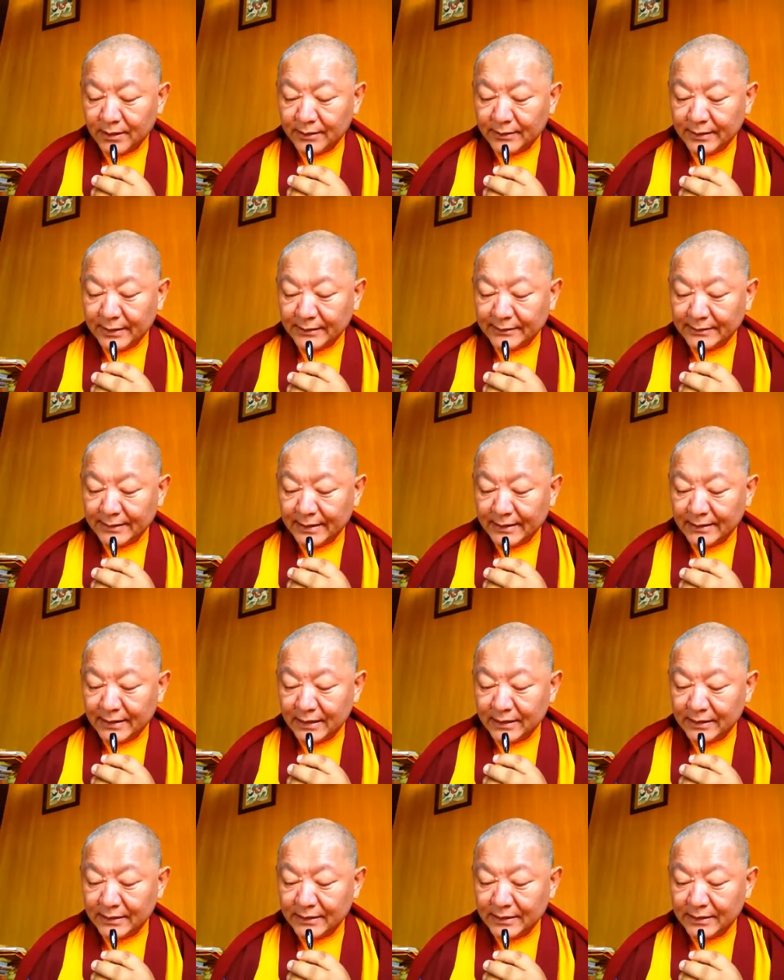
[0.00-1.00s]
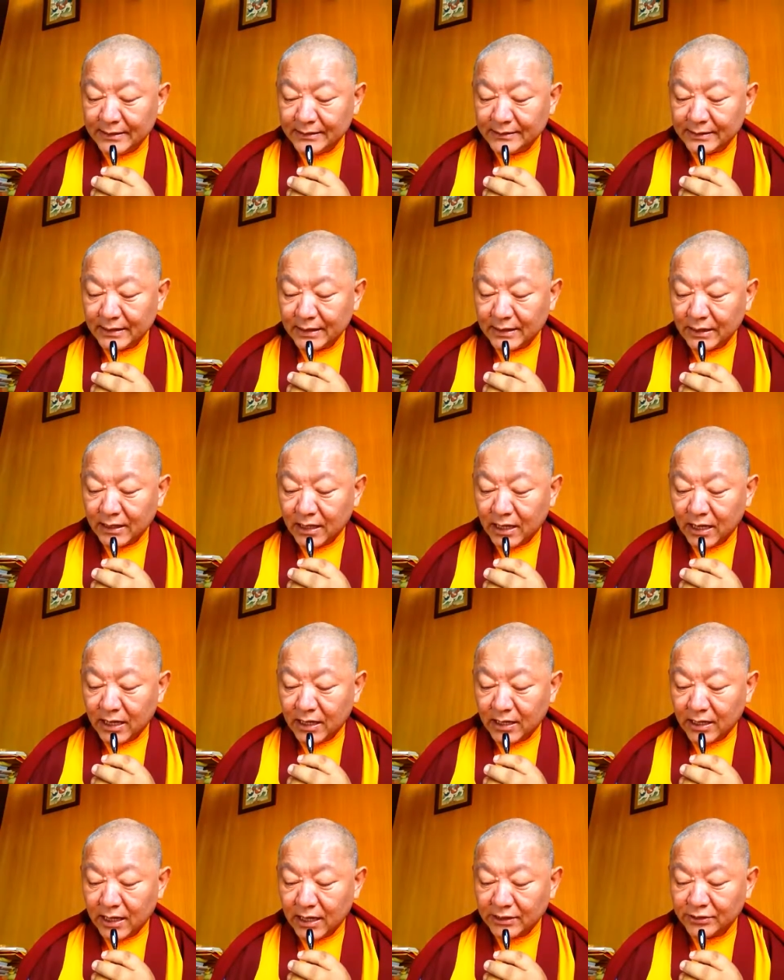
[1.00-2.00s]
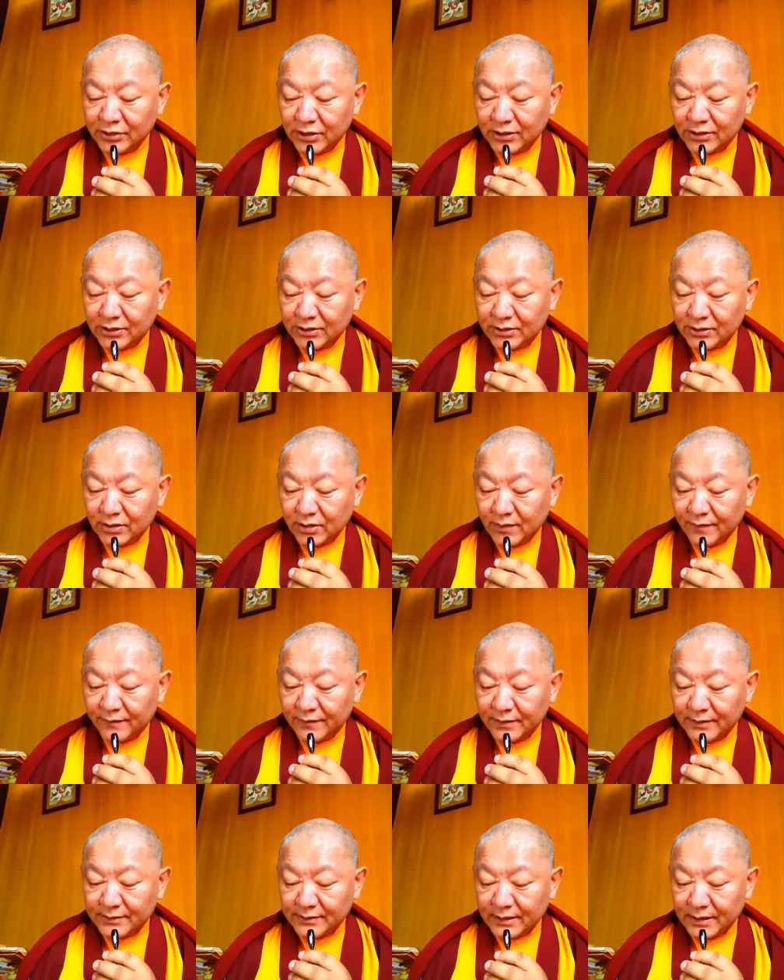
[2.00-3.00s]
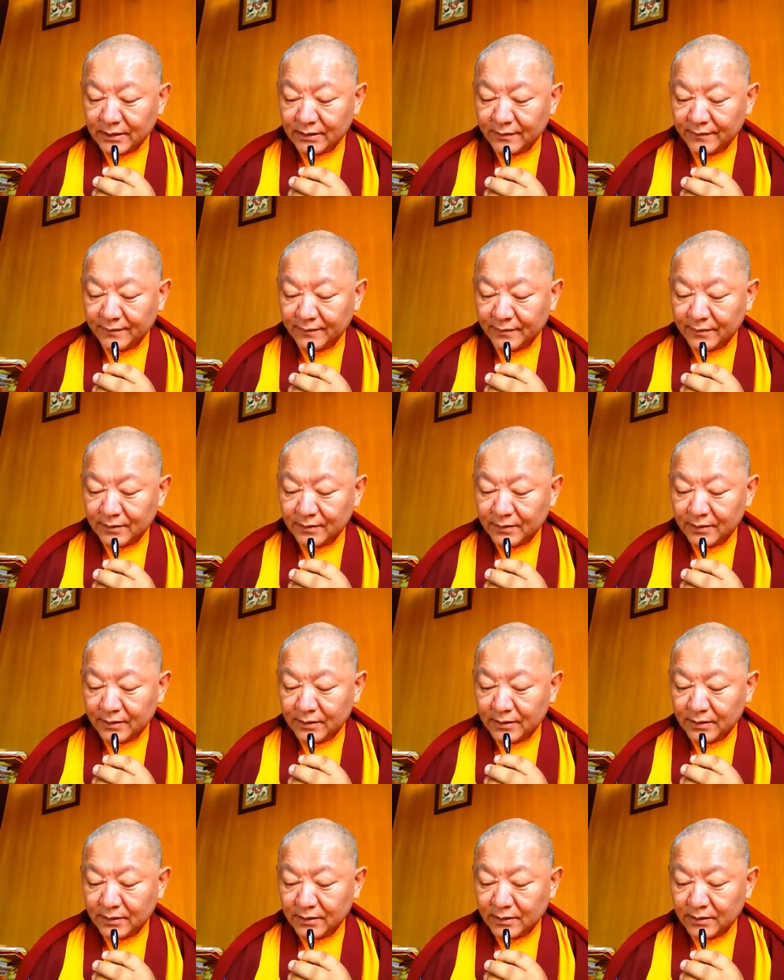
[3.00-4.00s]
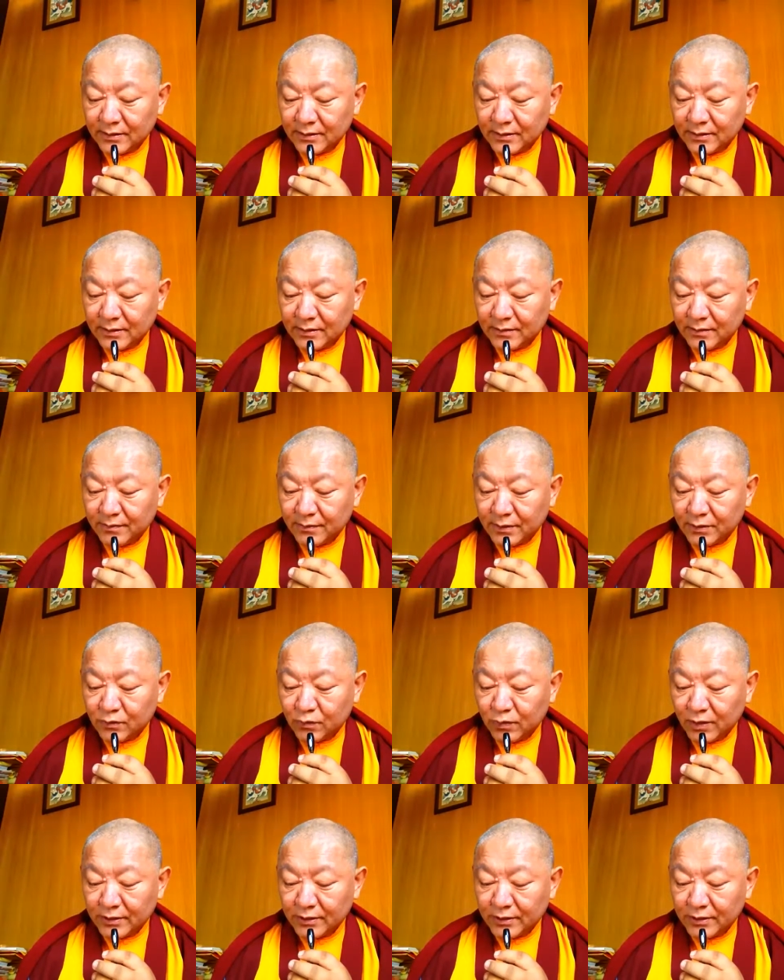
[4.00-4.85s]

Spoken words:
They say that these are agents of the self, but